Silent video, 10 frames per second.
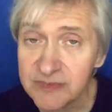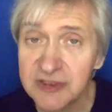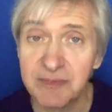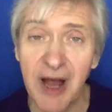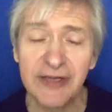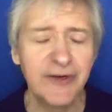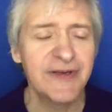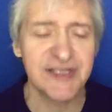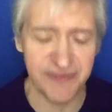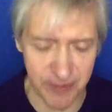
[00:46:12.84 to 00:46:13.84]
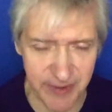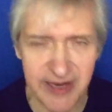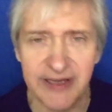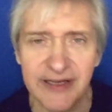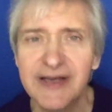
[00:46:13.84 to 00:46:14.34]
My goodness, for
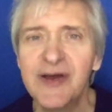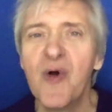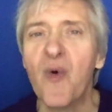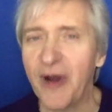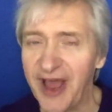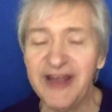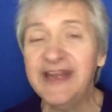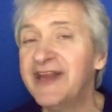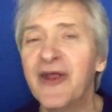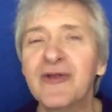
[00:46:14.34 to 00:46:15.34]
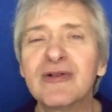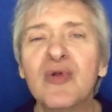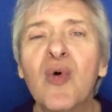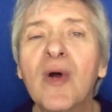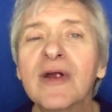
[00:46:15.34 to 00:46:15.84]
me, when I need to hear the
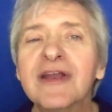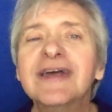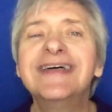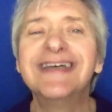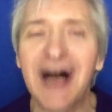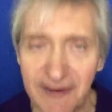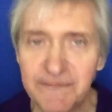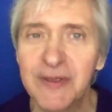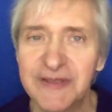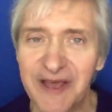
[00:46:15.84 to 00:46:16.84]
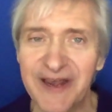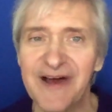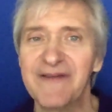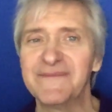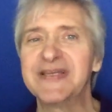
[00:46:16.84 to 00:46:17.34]
Lord, I put that
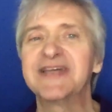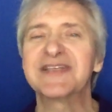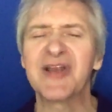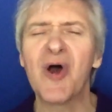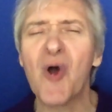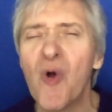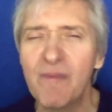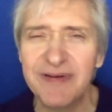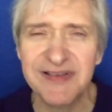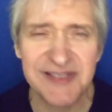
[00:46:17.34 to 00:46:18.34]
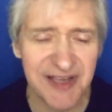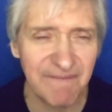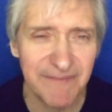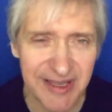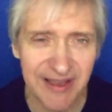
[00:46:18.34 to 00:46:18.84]
on because it opens
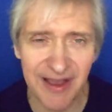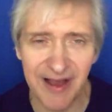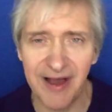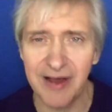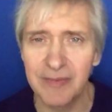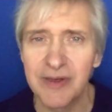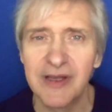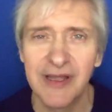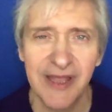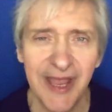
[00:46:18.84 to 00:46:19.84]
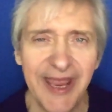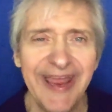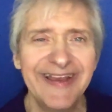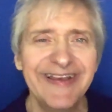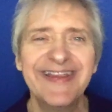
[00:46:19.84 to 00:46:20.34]
something up
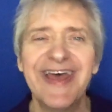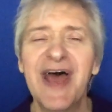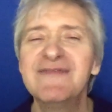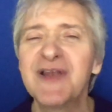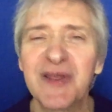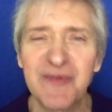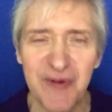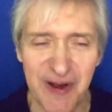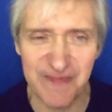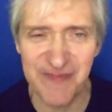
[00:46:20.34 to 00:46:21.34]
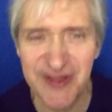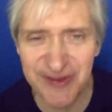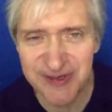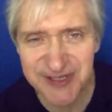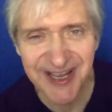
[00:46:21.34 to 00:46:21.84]
in the heavenly realm. And
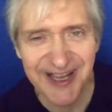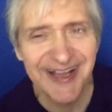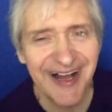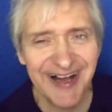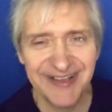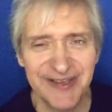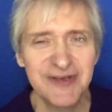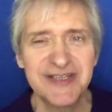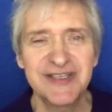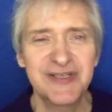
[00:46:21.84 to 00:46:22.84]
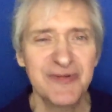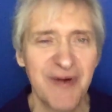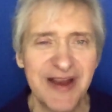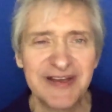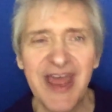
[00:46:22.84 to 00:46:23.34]
there's uh, those are the two
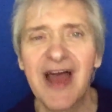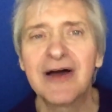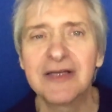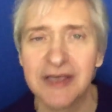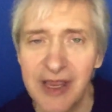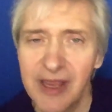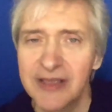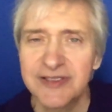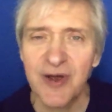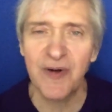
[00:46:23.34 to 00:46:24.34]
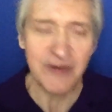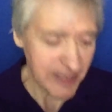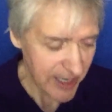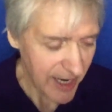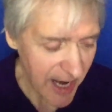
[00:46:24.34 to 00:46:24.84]
right now. And so
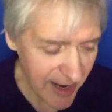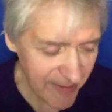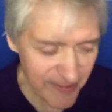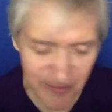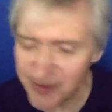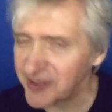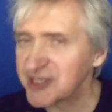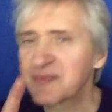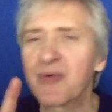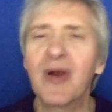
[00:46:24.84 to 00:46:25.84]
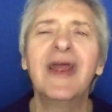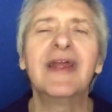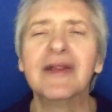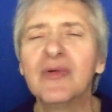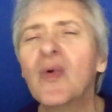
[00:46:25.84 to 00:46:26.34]
I really just
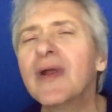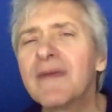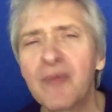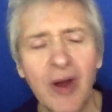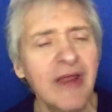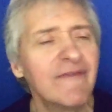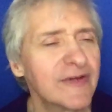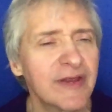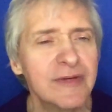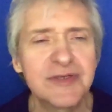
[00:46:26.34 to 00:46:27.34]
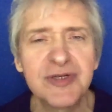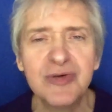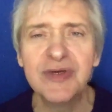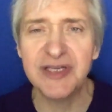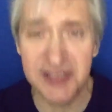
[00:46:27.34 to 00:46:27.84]
pray, Lord, I pray for those
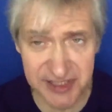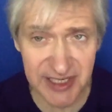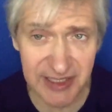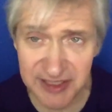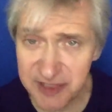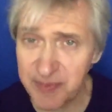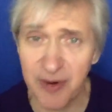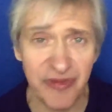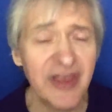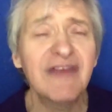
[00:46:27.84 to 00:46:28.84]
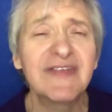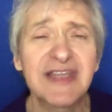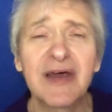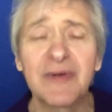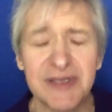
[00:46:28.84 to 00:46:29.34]
who need to sing in the Spirit. Think of it
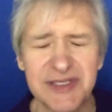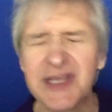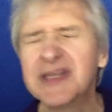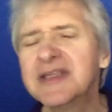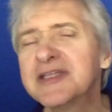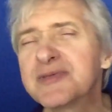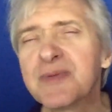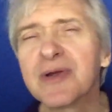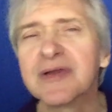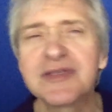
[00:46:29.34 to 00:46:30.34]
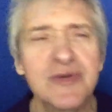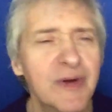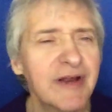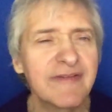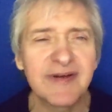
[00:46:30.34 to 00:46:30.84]
that way sing in the Spirit. Just do
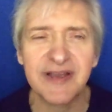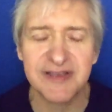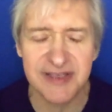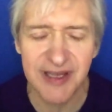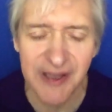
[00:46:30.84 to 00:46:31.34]
whatever it is